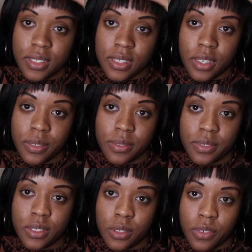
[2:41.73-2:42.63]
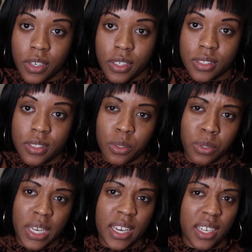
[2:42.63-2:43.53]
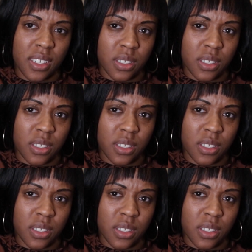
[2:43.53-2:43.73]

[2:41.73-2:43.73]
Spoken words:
So far it's okay.